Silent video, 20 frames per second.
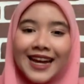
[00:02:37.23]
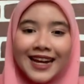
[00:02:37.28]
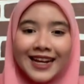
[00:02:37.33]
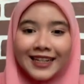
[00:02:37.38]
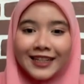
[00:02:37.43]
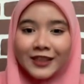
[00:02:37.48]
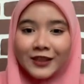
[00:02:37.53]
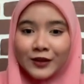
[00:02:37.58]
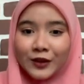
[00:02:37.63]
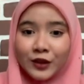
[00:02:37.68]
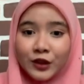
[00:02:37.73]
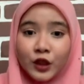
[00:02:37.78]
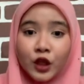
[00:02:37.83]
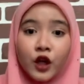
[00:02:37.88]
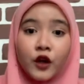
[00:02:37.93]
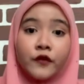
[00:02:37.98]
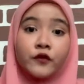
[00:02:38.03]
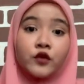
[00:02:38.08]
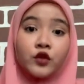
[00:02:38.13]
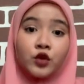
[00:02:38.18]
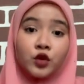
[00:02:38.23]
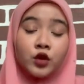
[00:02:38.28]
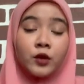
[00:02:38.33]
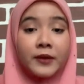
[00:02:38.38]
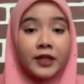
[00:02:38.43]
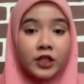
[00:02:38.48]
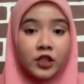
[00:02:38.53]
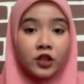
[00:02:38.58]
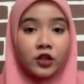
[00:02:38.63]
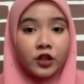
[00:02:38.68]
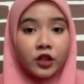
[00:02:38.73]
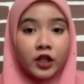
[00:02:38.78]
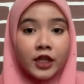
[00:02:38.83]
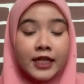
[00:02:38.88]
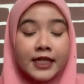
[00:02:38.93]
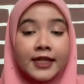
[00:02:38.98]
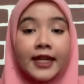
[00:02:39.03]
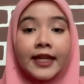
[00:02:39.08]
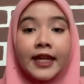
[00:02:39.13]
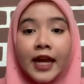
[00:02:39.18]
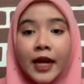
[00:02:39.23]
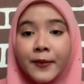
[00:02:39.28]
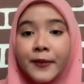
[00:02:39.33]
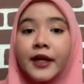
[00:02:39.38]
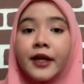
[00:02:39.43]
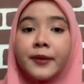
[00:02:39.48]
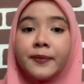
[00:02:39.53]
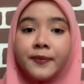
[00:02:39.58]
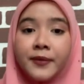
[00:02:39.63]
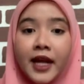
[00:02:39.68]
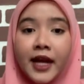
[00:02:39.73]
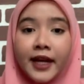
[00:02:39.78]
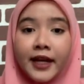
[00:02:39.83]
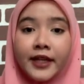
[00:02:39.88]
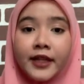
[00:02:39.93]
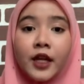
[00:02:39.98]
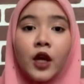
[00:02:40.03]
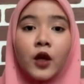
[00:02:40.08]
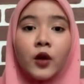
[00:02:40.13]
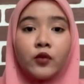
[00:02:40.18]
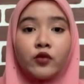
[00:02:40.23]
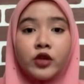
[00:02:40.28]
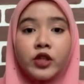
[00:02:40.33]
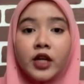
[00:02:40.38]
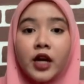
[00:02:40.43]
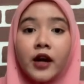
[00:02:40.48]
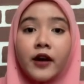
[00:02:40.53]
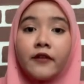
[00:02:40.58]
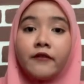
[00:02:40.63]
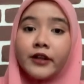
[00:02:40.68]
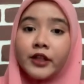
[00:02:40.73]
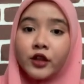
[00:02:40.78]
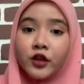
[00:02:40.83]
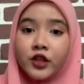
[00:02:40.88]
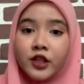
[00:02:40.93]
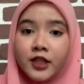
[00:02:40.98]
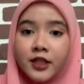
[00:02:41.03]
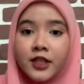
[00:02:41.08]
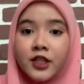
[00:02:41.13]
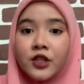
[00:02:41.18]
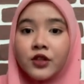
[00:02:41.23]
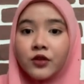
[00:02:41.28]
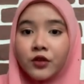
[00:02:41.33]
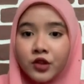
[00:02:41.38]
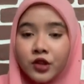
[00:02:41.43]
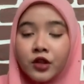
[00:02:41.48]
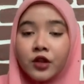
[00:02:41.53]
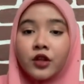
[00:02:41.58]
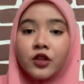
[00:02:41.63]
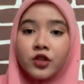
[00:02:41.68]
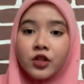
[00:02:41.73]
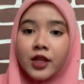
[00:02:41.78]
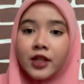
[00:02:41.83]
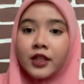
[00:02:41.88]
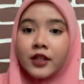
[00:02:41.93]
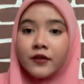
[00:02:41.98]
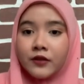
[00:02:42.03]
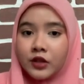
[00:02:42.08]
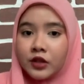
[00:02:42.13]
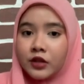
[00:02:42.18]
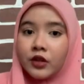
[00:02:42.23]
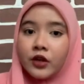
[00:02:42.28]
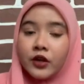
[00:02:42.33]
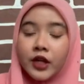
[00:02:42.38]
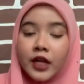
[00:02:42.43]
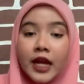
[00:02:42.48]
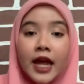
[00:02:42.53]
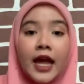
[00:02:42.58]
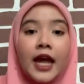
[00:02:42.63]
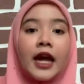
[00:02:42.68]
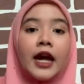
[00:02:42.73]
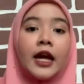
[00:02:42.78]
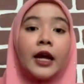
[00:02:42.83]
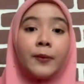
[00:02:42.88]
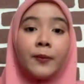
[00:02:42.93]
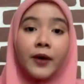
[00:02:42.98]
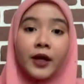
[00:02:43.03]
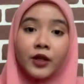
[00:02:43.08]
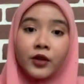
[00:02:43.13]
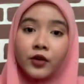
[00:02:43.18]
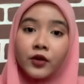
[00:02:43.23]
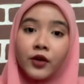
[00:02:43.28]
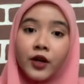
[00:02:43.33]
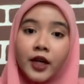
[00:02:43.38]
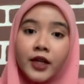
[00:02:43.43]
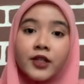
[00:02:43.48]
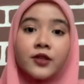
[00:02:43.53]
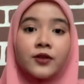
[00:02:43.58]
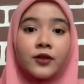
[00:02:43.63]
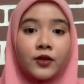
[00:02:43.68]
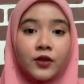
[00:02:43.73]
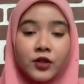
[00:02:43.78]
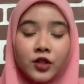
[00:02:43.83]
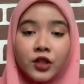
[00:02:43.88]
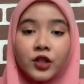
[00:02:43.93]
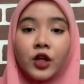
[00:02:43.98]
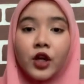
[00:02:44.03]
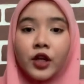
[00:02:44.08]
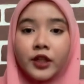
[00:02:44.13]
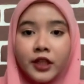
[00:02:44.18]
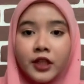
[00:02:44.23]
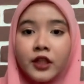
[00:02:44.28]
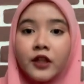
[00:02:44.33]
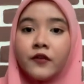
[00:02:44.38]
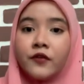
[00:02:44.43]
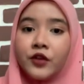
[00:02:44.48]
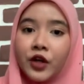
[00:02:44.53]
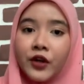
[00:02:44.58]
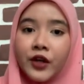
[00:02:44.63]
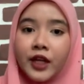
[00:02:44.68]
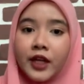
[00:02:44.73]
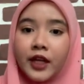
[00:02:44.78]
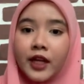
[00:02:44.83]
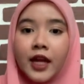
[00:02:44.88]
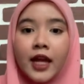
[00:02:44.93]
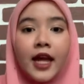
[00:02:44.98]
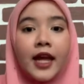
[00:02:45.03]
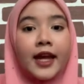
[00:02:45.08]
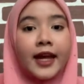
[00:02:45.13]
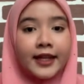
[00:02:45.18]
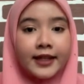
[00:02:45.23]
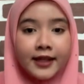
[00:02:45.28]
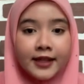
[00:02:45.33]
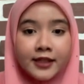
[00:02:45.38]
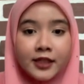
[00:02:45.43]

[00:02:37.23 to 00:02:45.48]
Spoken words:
are a total of 2 major theories that can be applied, which are Vygotsky's social constructivist theory and Bandura's social cognitive theory. And this